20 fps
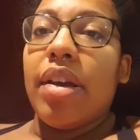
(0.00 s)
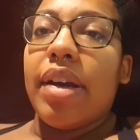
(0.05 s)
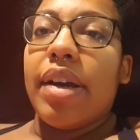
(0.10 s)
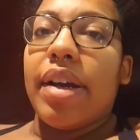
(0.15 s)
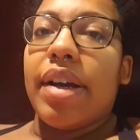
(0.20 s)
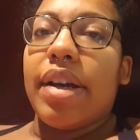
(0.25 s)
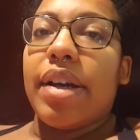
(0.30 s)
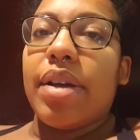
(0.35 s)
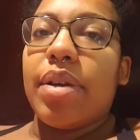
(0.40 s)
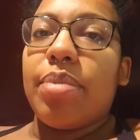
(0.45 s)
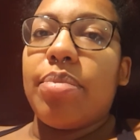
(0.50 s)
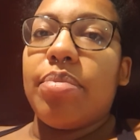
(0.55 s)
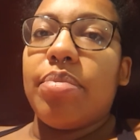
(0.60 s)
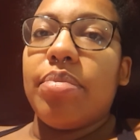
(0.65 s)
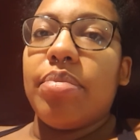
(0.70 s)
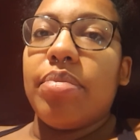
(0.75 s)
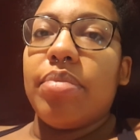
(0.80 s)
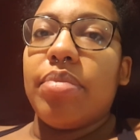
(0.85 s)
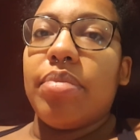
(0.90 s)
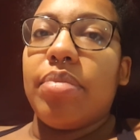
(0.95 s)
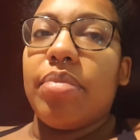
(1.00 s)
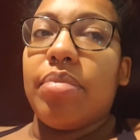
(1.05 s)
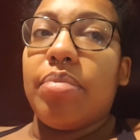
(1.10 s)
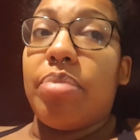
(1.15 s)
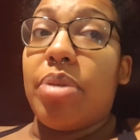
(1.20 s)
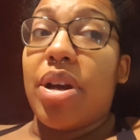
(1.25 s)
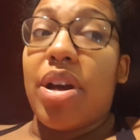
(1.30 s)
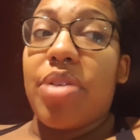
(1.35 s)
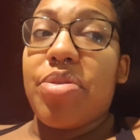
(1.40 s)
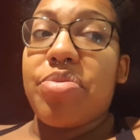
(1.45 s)
But
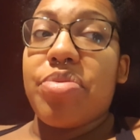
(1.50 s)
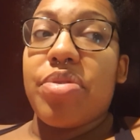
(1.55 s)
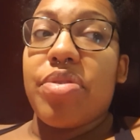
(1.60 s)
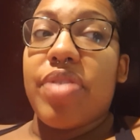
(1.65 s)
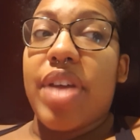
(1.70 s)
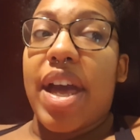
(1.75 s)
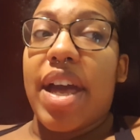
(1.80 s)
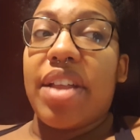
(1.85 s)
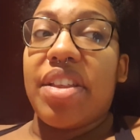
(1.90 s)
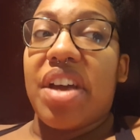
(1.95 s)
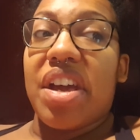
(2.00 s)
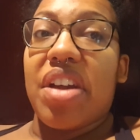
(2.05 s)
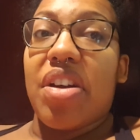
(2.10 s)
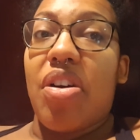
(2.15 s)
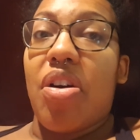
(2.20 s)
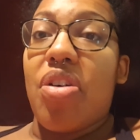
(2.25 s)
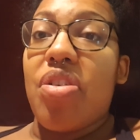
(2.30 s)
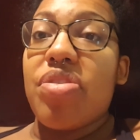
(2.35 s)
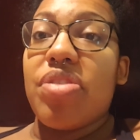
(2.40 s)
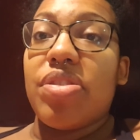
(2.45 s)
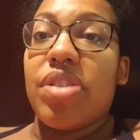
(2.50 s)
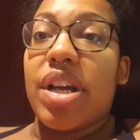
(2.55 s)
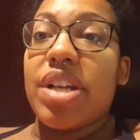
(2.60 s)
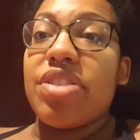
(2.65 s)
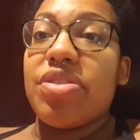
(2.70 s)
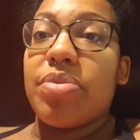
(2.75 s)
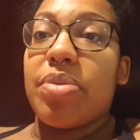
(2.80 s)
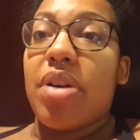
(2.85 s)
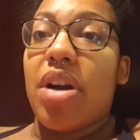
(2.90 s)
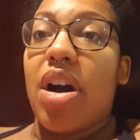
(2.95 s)
other than that, like, all the
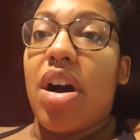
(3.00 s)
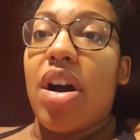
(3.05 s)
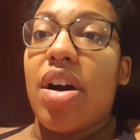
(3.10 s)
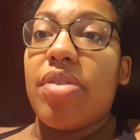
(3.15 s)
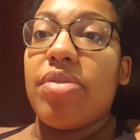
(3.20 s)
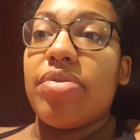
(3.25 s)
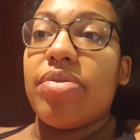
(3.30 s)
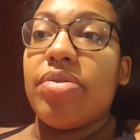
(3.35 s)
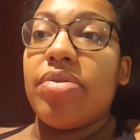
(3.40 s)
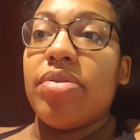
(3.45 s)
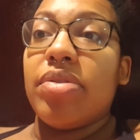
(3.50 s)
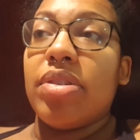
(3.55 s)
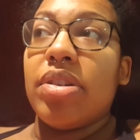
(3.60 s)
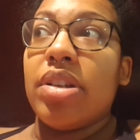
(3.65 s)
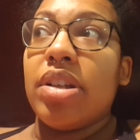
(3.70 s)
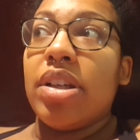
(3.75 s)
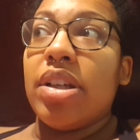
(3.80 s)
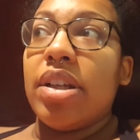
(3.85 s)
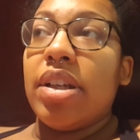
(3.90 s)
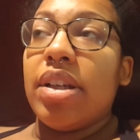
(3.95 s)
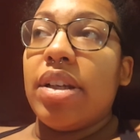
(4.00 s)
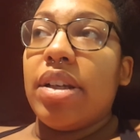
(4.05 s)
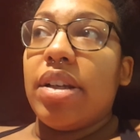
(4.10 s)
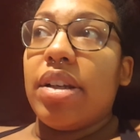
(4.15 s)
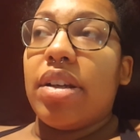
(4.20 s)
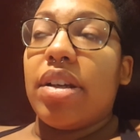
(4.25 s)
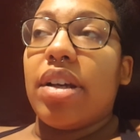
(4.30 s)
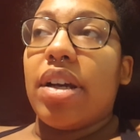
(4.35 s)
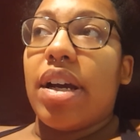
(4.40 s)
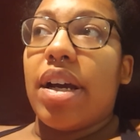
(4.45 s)
lights were off.
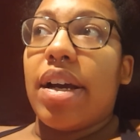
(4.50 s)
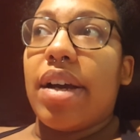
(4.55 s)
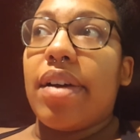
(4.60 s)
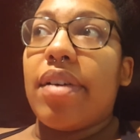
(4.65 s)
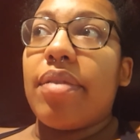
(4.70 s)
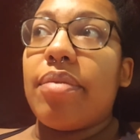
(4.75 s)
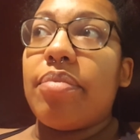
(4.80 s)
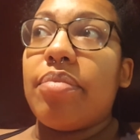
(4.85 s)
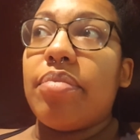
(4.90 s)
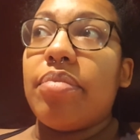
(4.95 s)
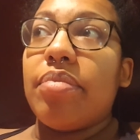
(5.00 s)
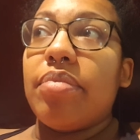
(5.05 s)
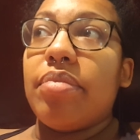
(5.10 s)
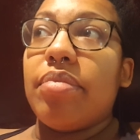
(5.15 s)
Um,